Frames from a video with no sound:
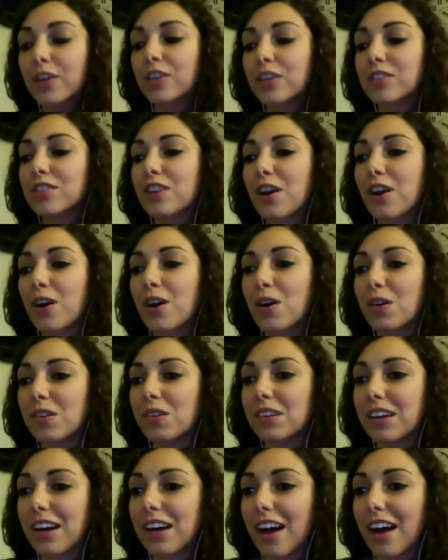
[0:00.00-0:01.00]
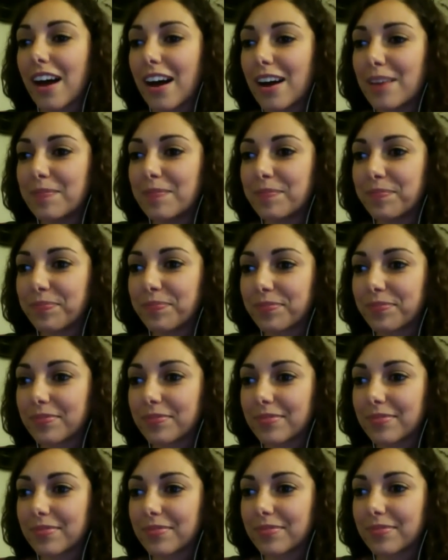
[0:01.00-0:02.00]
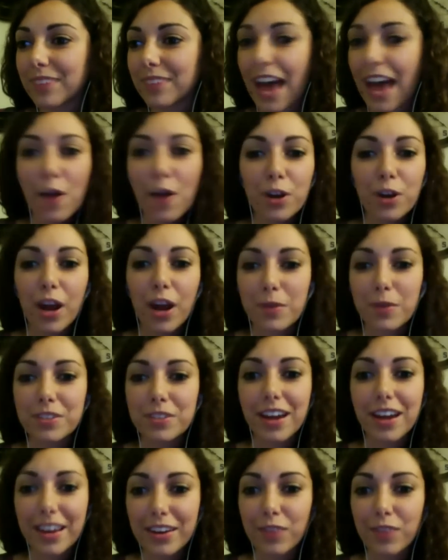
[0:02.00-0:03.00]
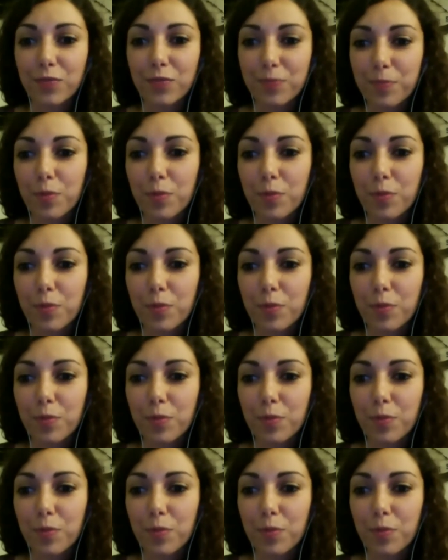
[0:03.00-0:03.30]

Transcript: So that one I was kind of,